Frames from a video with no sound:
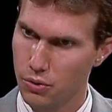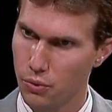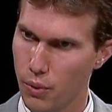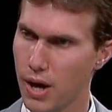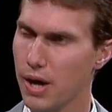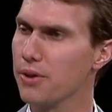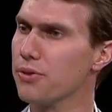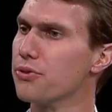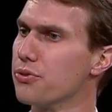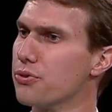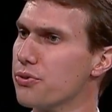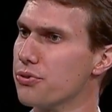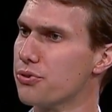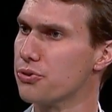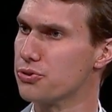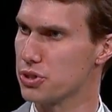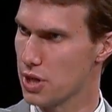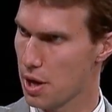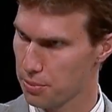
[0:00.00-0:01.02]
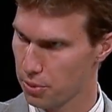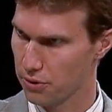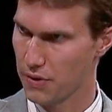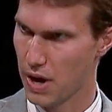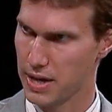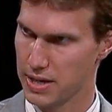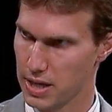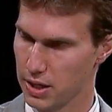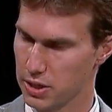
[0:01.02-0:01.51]
Well, there's a number of
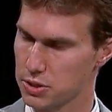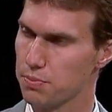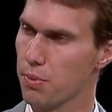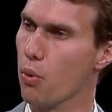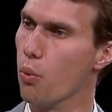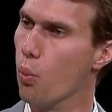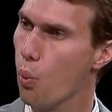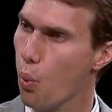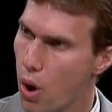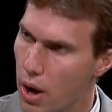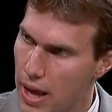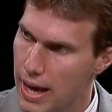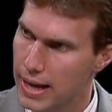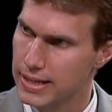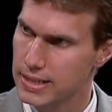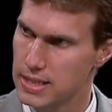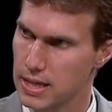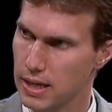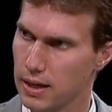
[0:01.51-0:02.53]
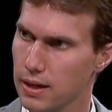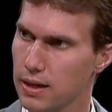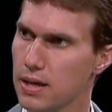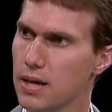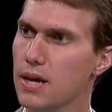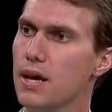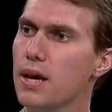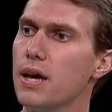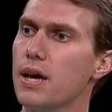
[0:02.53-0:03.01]
ideas, but one idea
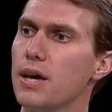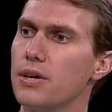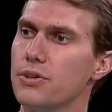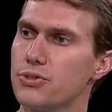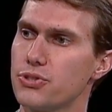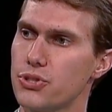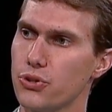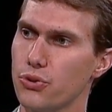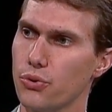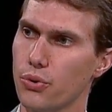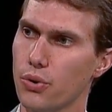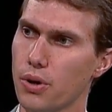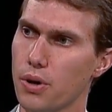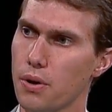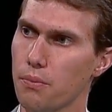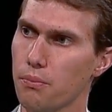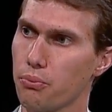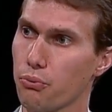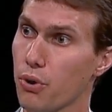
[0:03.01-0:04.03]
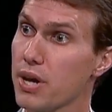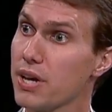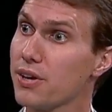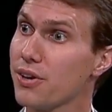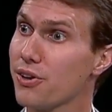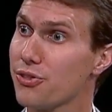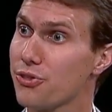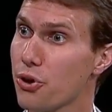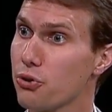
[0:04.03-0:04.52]
is to
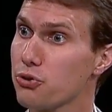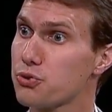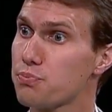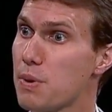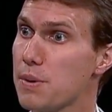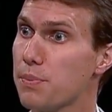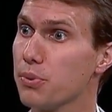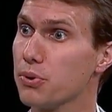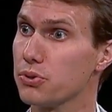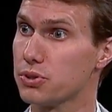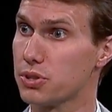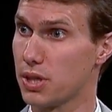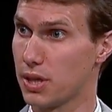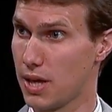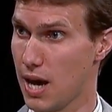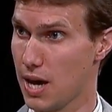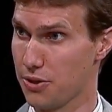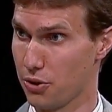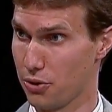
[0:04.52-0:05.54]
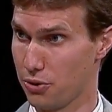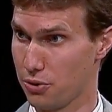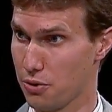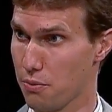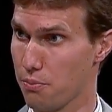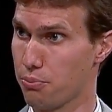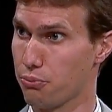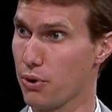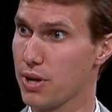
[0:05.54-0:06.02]
bring those people together.
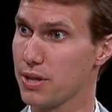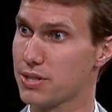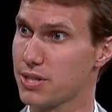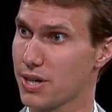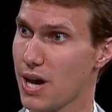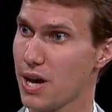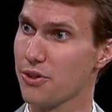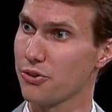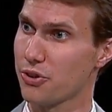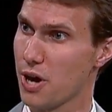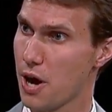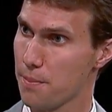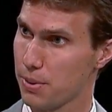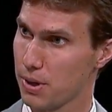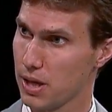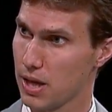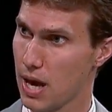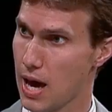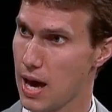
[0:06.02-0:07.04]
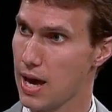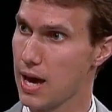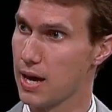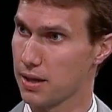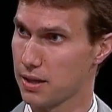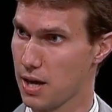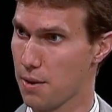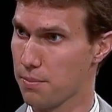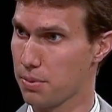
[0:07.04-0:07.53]
Bring together Company A
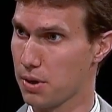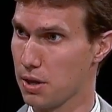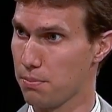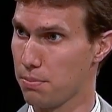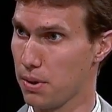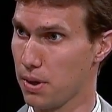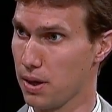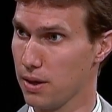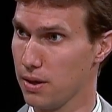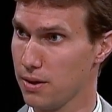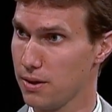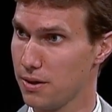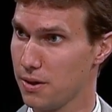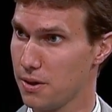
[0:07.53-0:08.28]
and Company B.